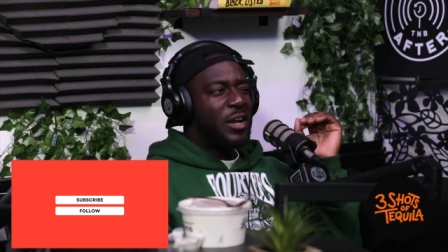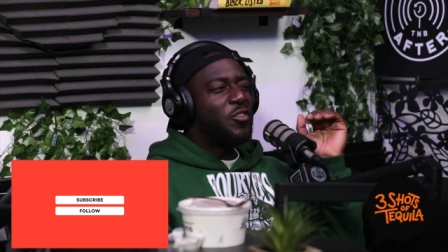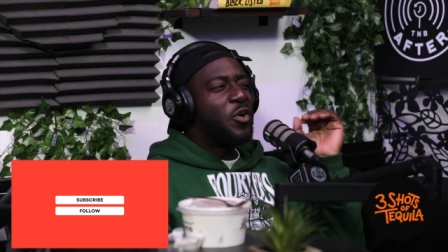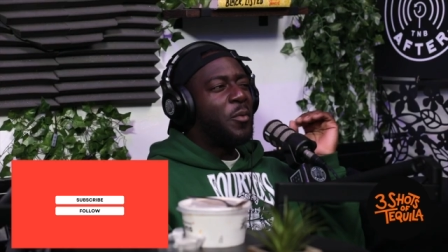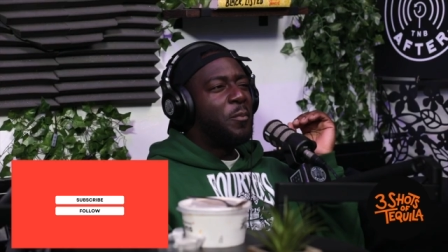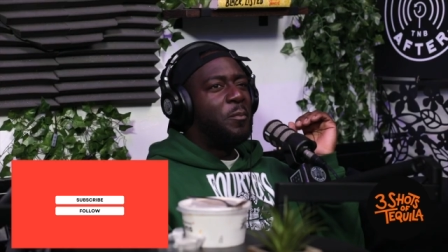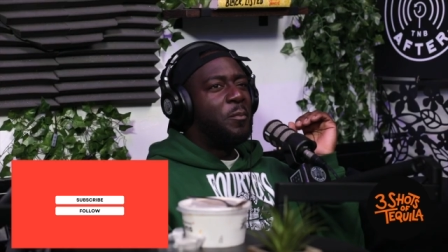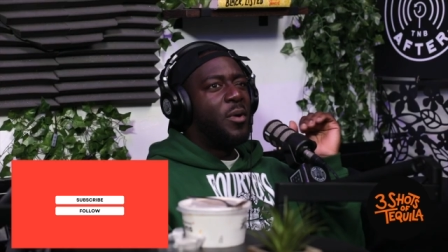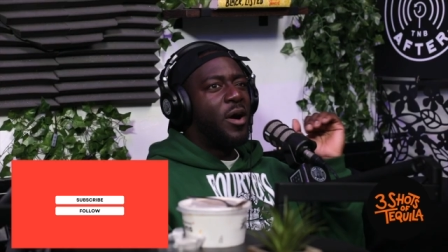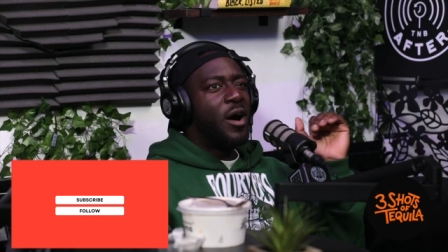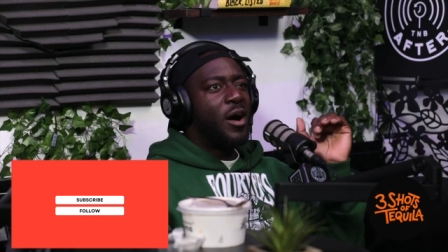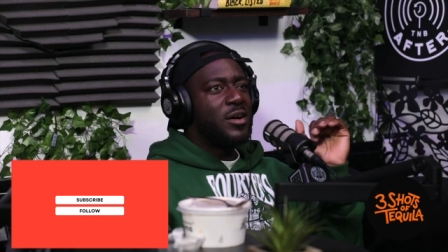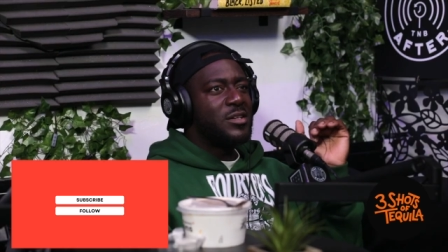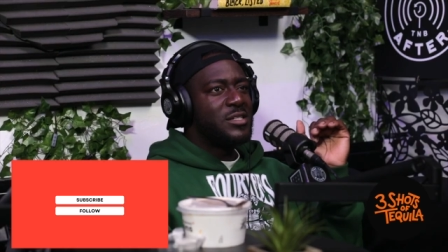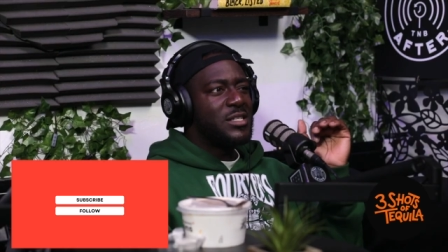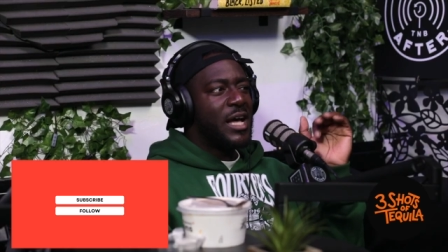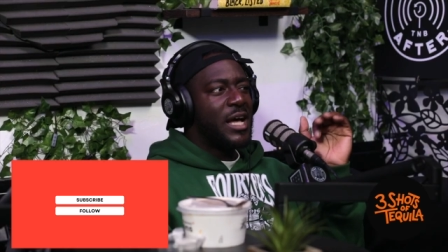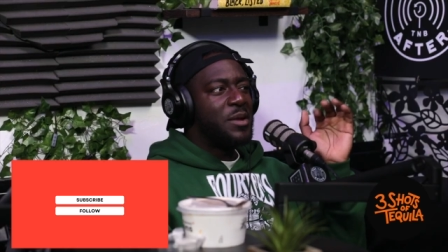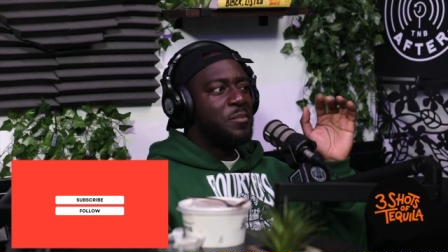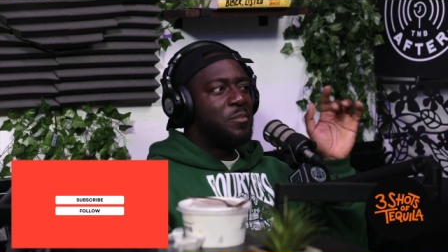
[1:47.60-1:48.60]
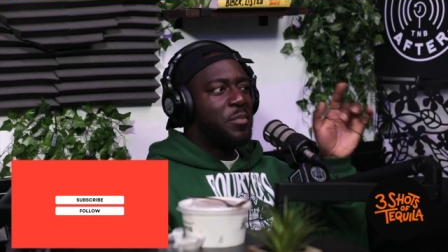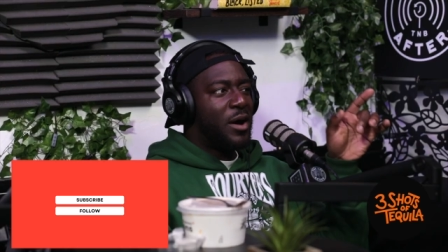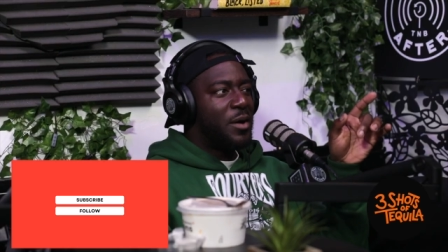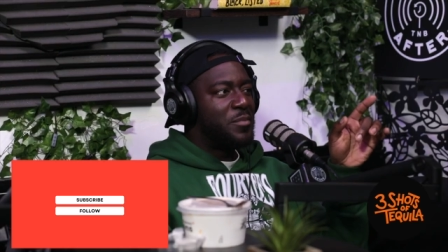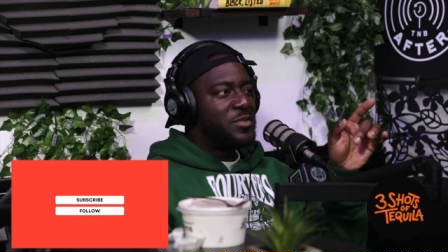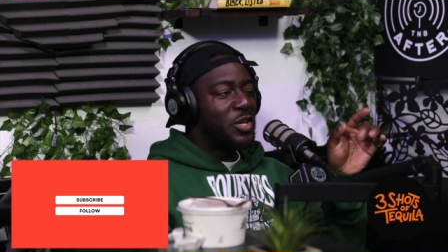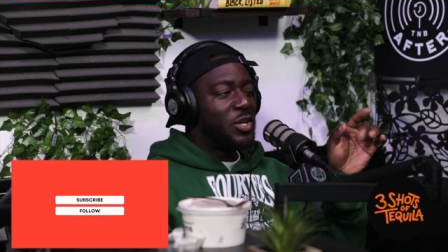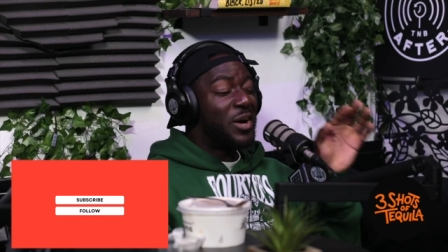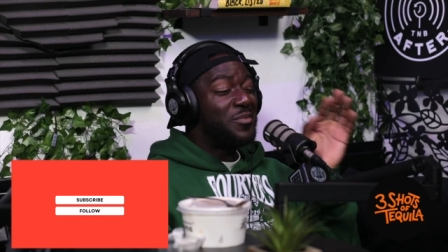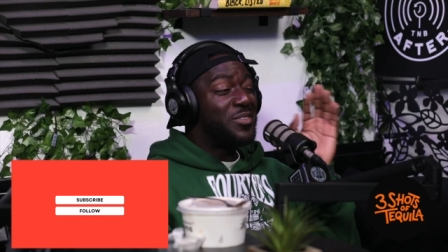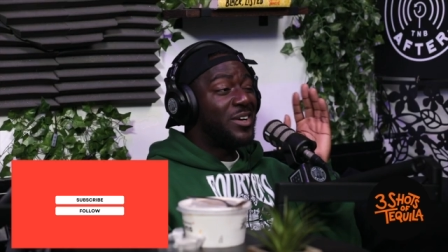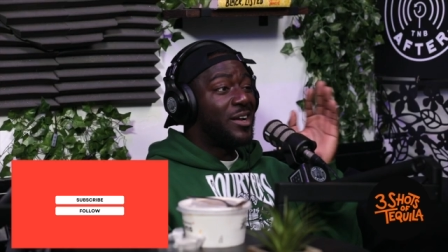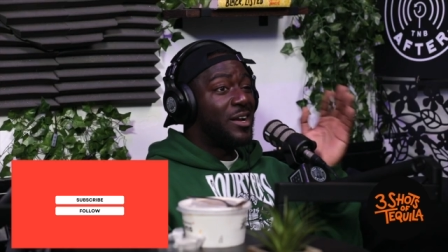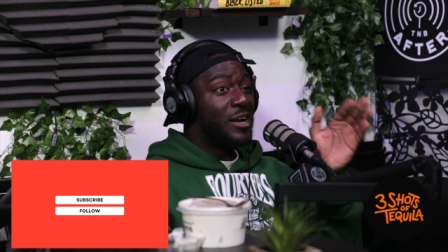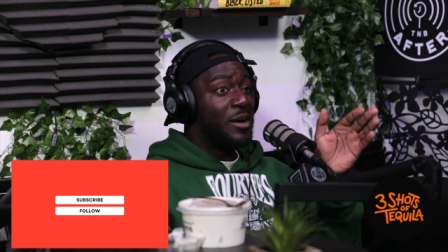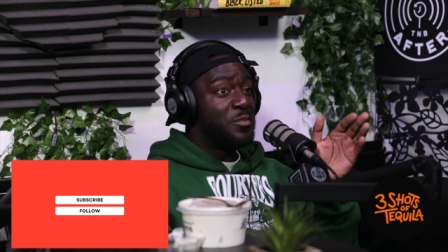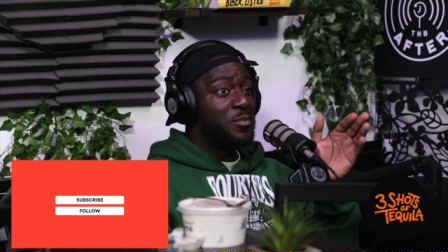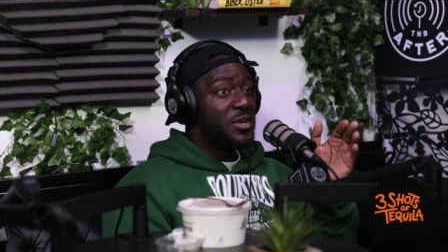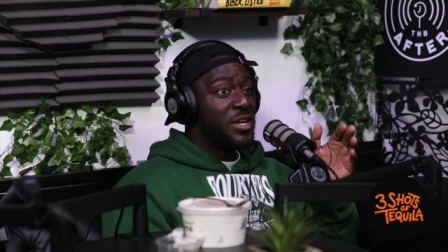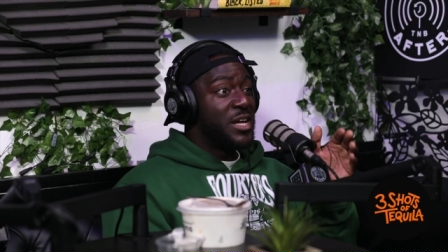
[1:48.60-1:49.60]
they've got bars and pubs. They don't have a
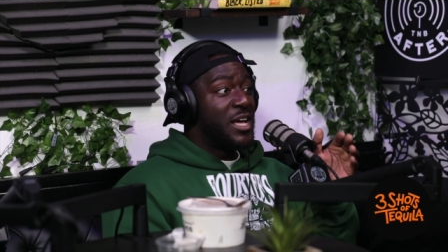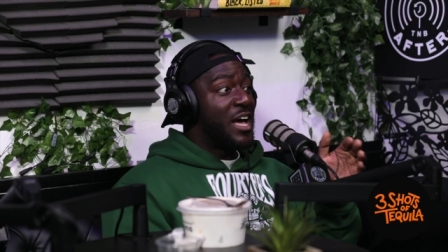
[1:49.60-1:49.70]
club.